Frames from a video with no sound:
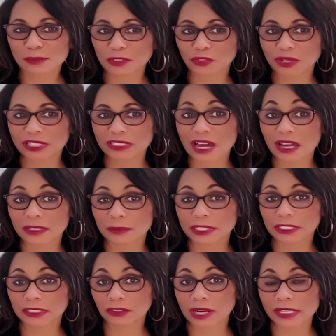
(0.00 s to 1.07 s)
Number three,
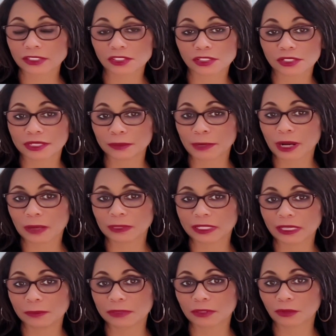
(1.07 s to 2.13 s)
document interactions. So they're probably
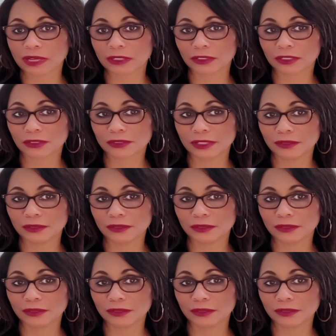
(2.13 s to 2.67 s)
keeping a record on